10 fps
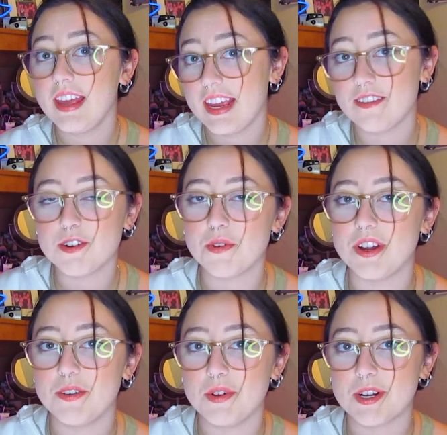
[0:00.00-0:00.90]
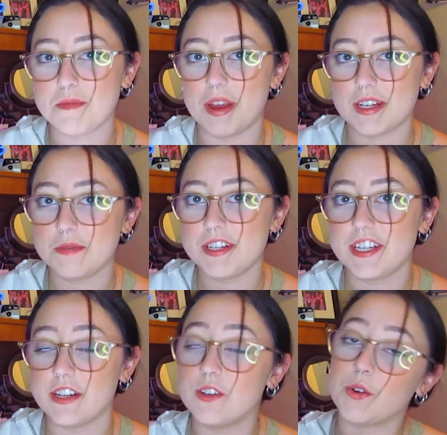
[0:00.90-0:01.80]
Hey everyone, welcome back to my
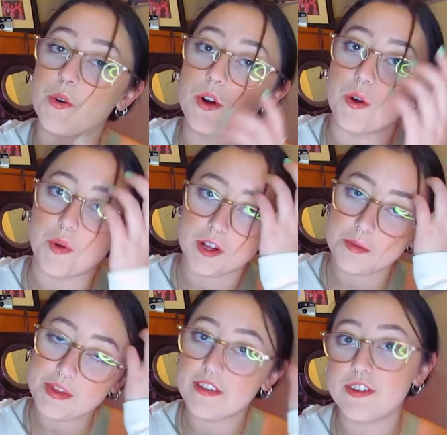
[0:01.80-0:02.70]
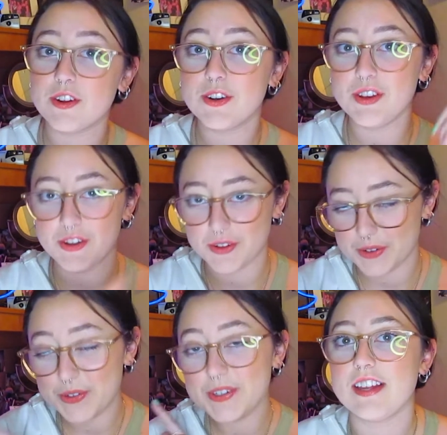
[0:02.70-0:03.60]
channel, or welcome if you're
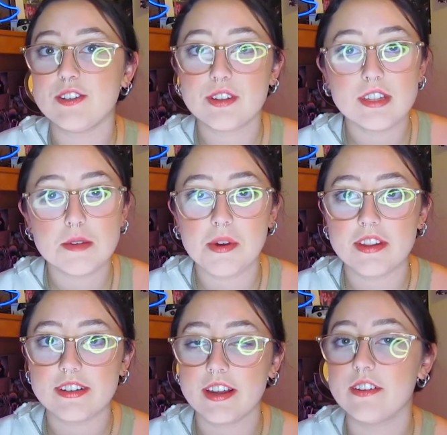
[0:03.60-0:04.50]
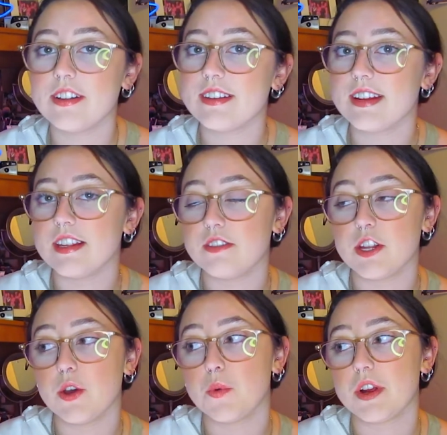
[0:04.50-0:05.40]
new. As you can see by the title, in today's
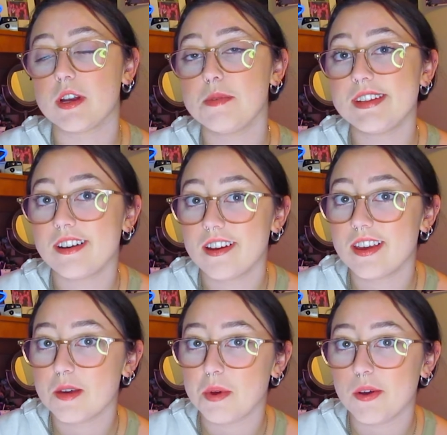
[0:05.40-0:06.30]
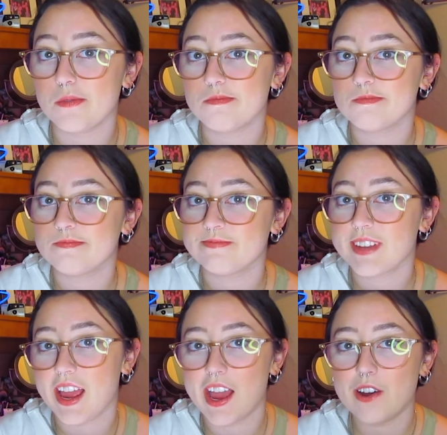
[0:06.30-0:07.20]
video, we're going to be talking about
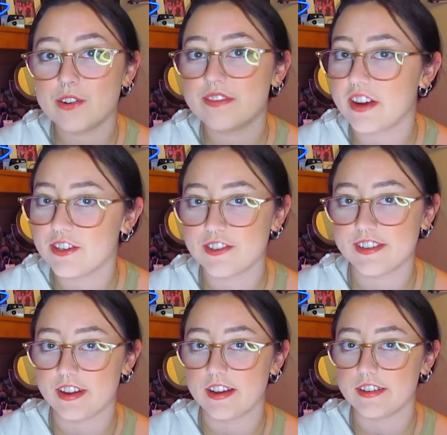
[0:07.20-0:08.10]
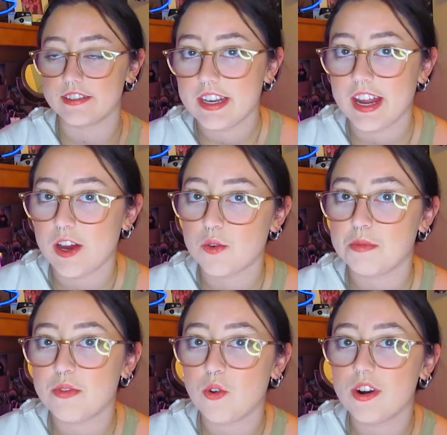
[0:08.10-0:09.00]
how to find your style. Now,
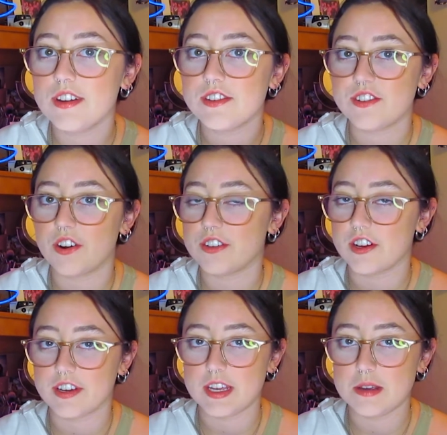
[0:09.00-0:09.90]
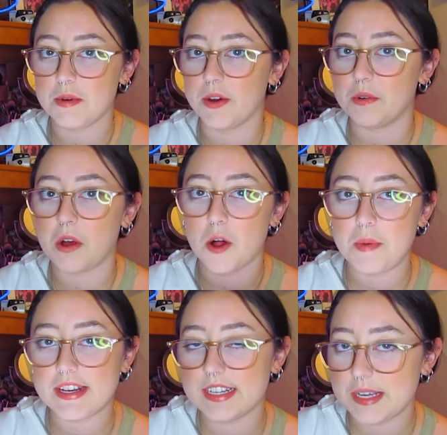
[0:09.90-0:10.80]
before I start talking about all
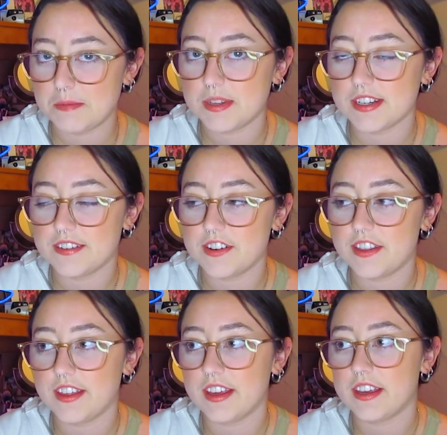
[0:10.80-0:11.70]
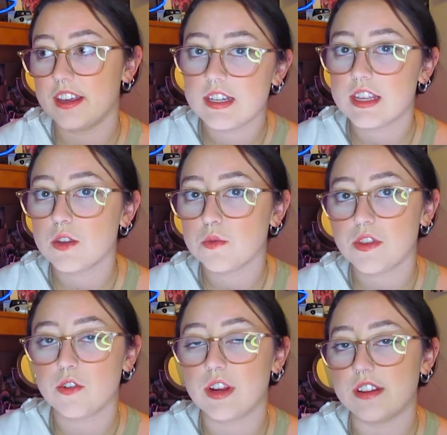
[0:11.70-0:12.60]
my tips and everything, take this with
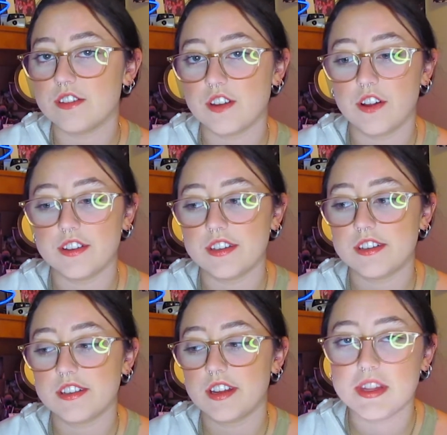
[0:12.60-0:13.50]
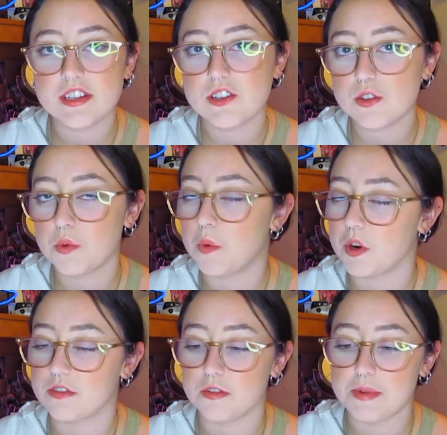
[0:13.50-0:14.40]
a grain of salt, but this is just what
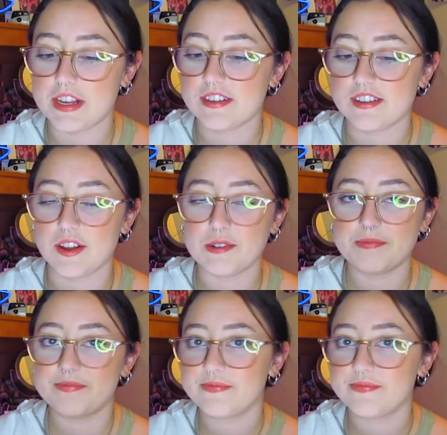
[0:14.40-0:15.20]
worked for me, so